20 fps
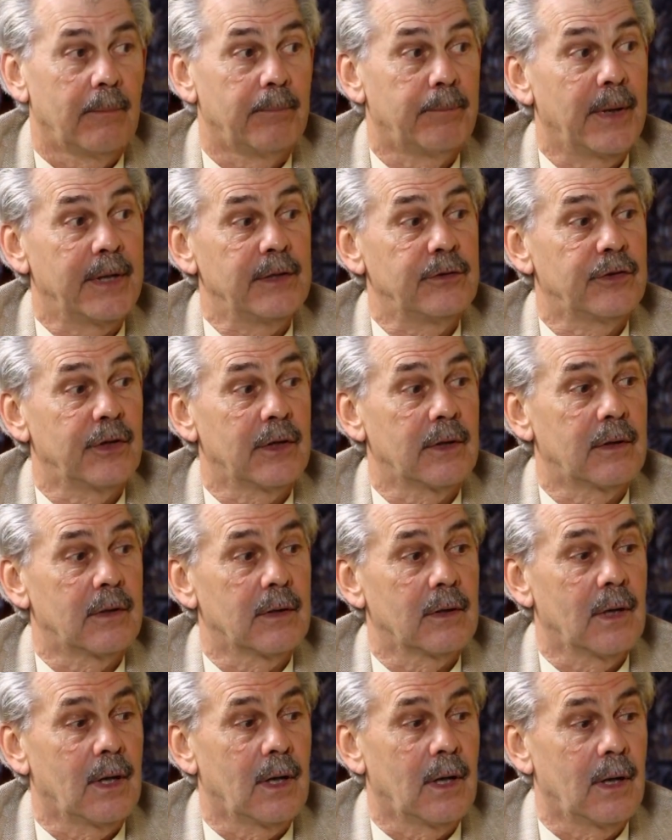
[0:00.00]
basic
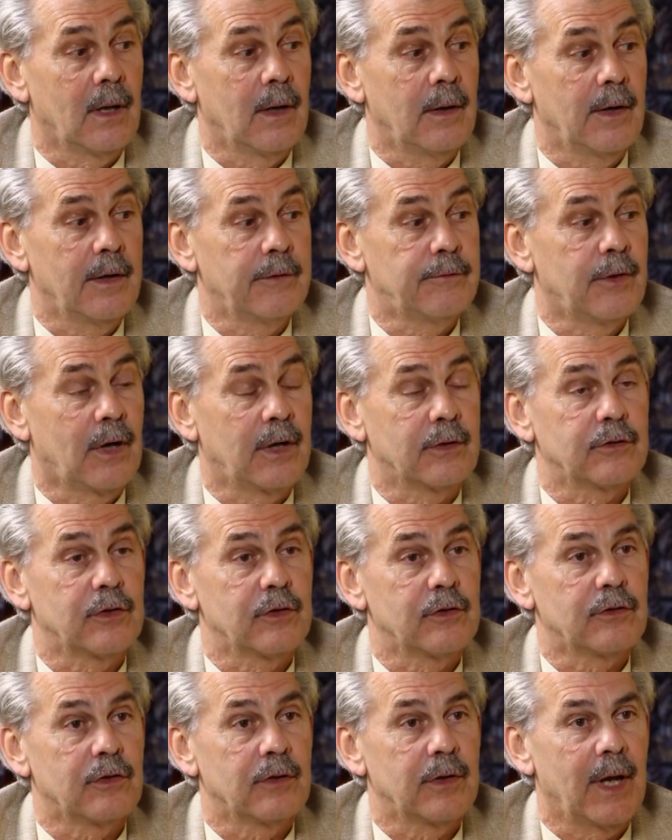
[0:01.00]

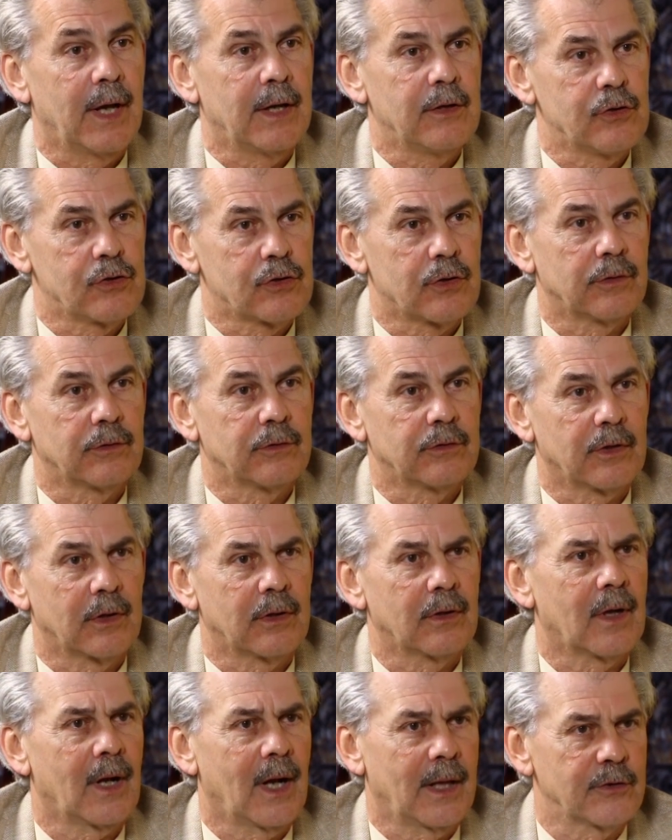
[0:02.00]
advances in engines
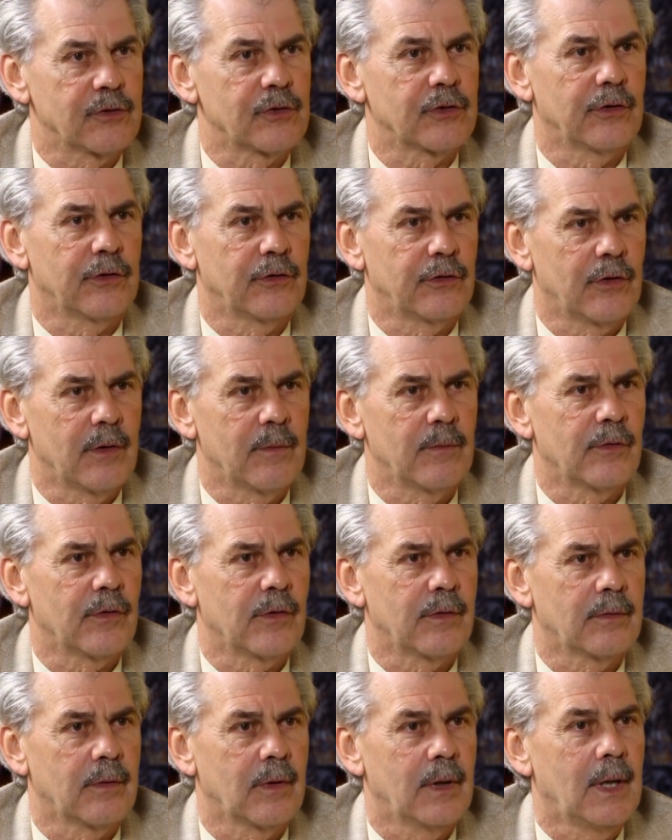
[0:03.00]
and clutch systems
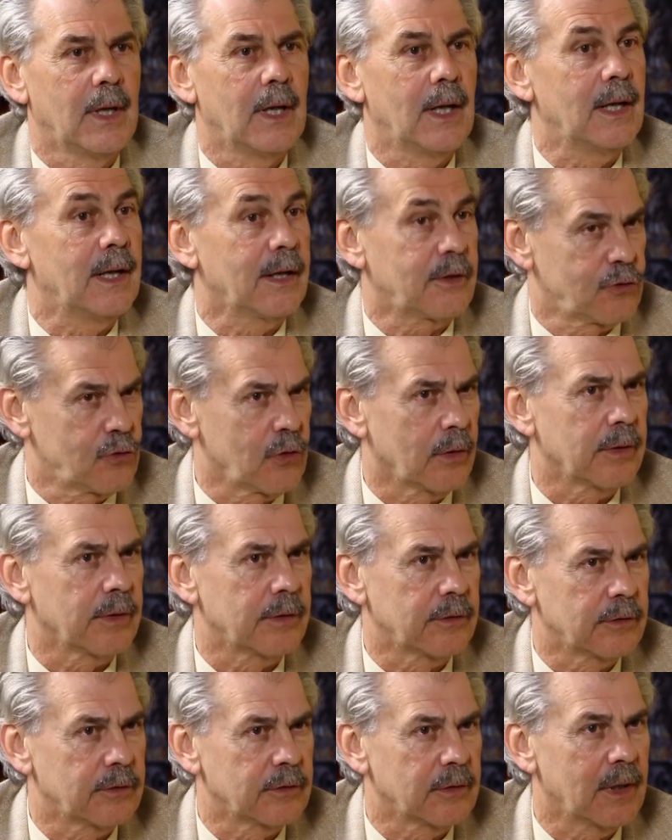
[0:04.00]
and
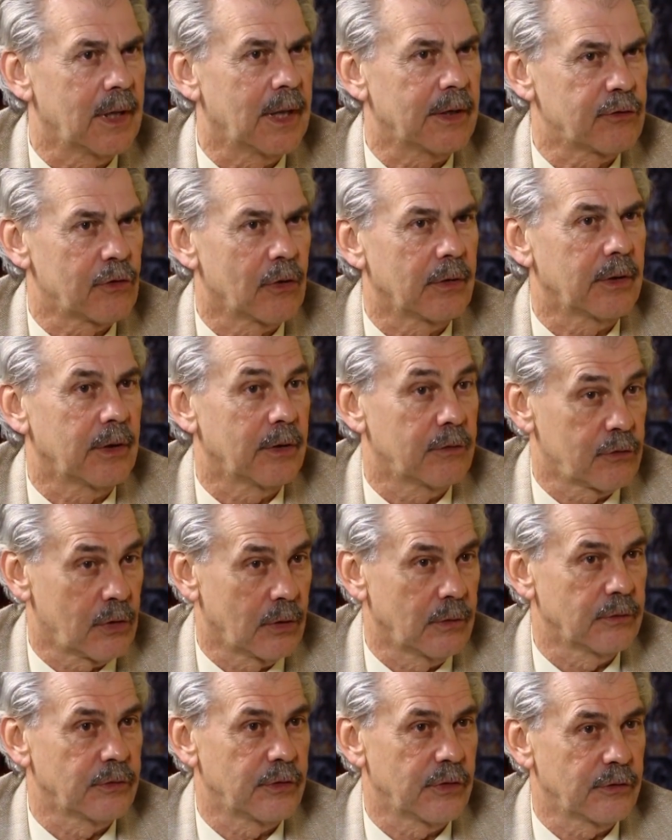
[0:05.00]
electronic
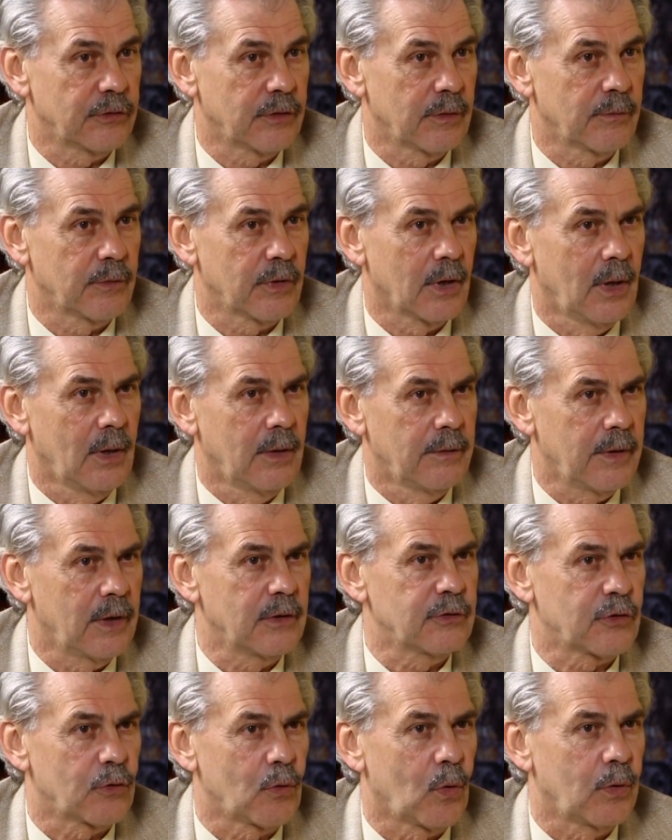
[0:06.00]
control systems.
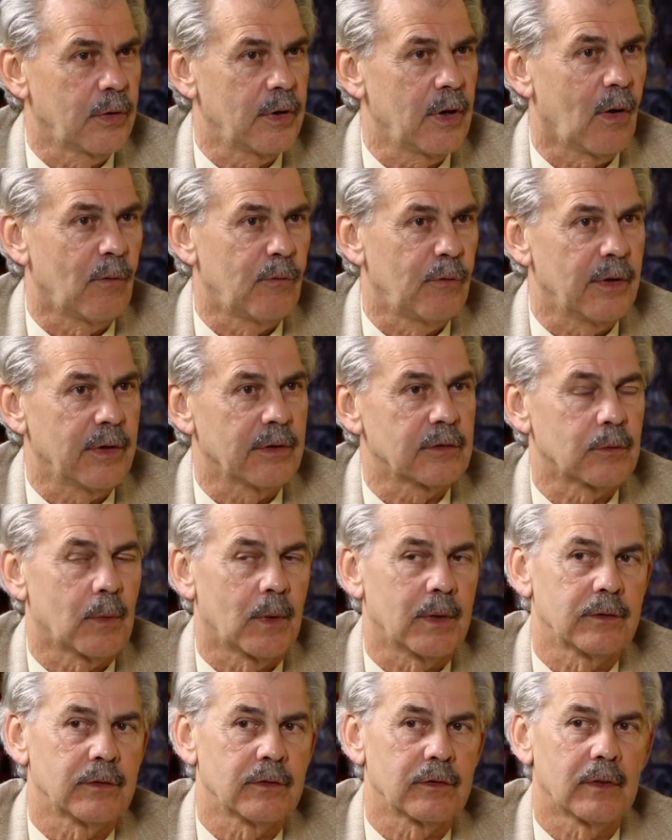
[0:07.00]
Those are all the obvious
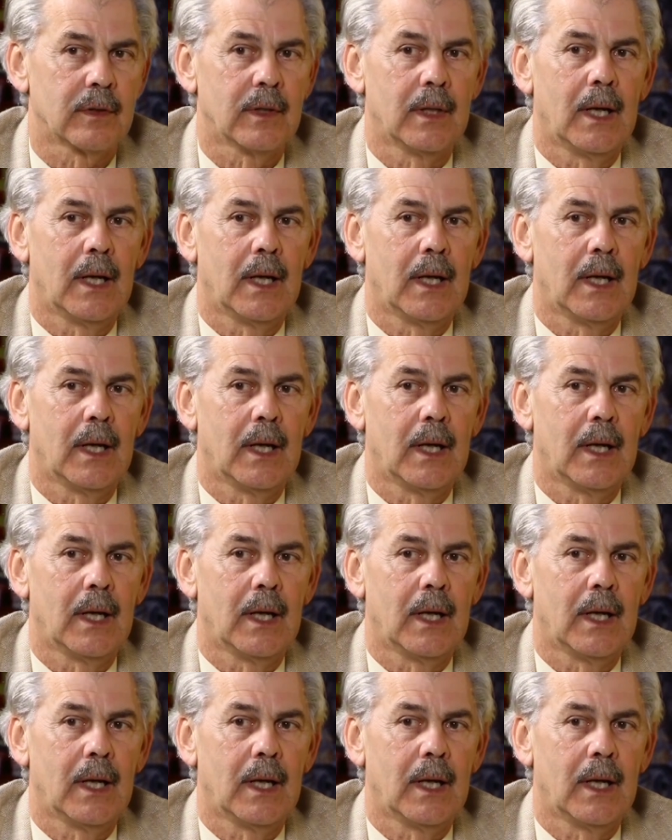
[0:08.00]
ones.